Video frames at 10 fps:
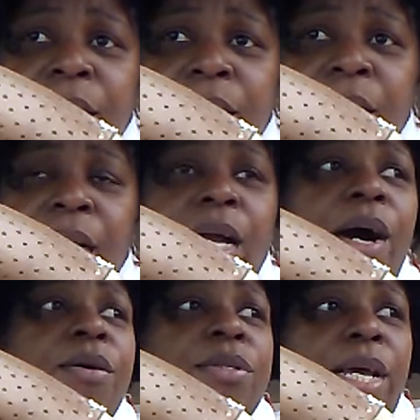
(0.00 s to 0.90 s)
They
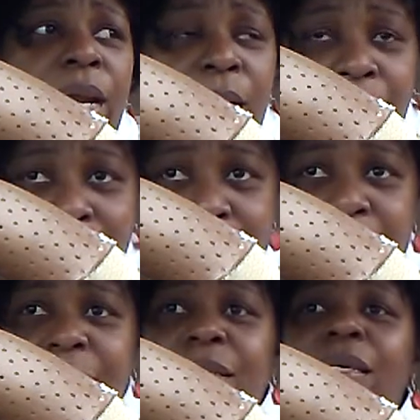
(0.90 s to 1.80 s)
cost a
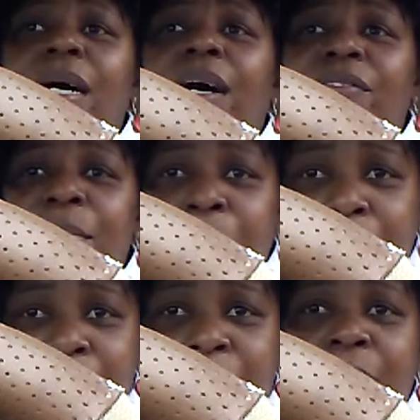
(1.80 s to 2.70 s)
lot of
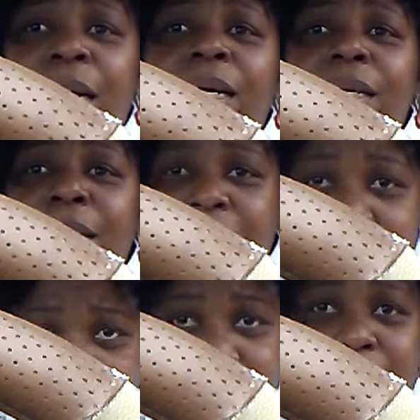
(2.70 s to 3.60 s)

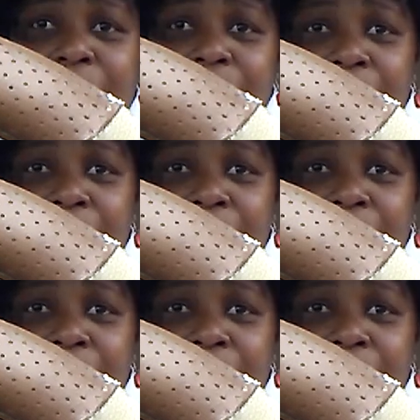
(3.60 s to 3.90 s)
money.